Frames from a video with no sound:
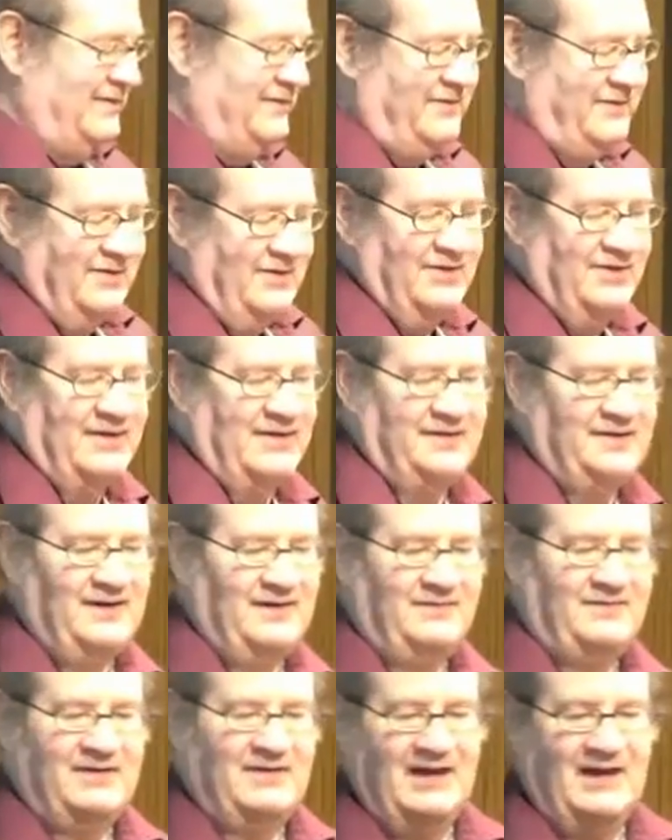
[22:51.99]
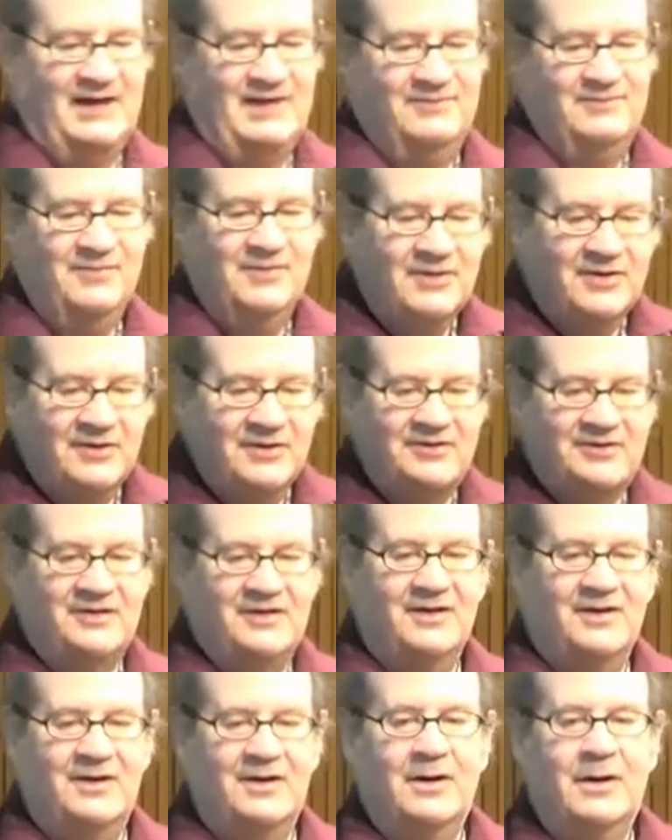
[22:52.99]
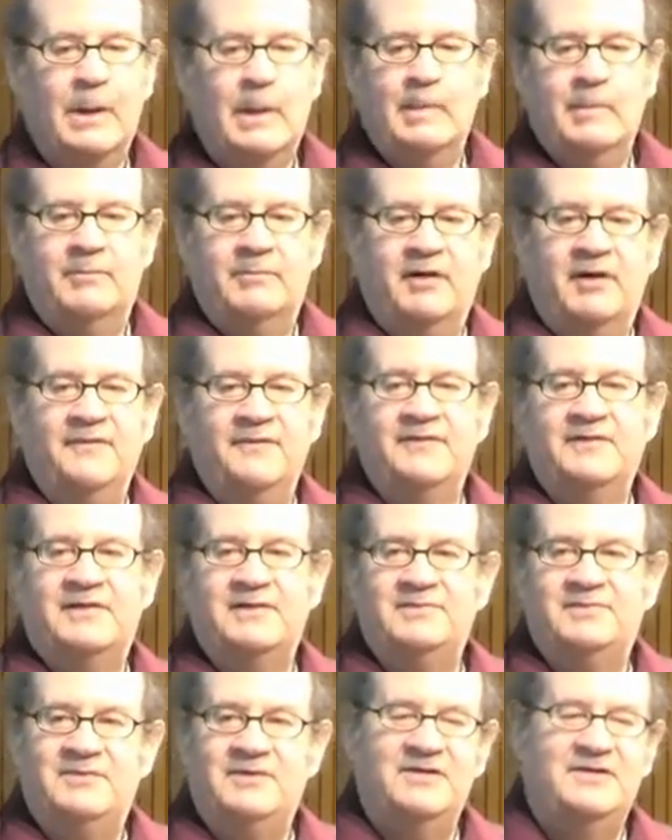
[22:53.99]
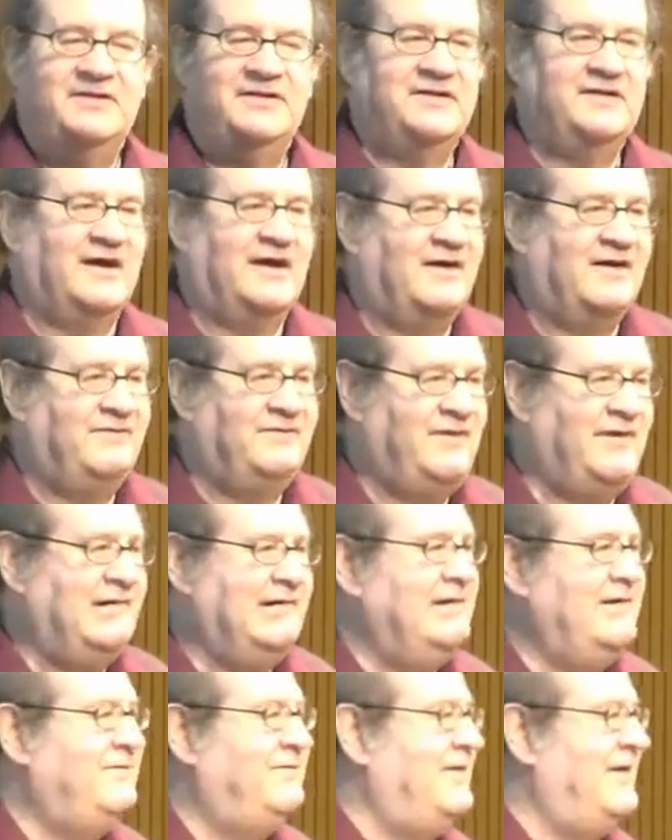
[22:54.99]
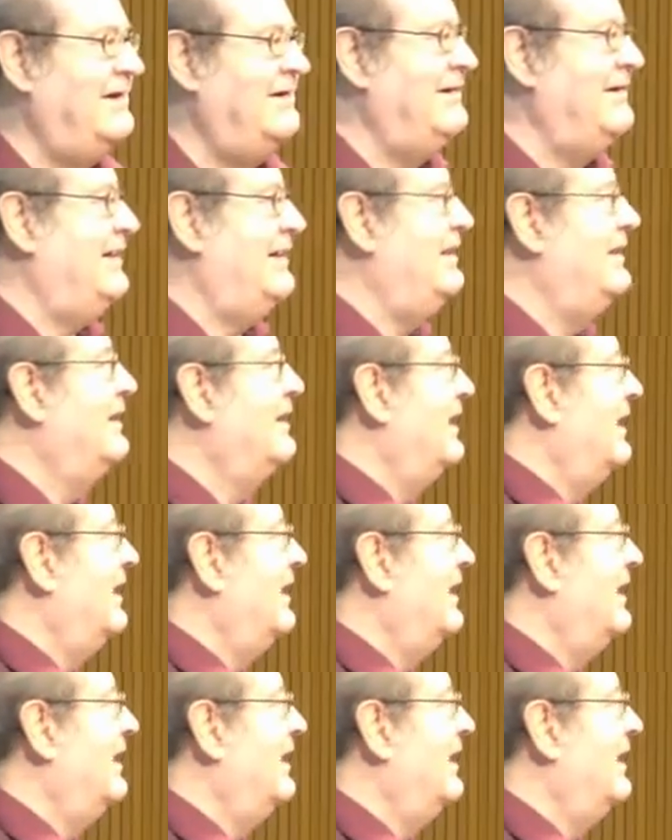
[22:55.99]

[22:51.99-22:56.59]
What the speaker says: If you look at something like Moore's law, modern computers are very, very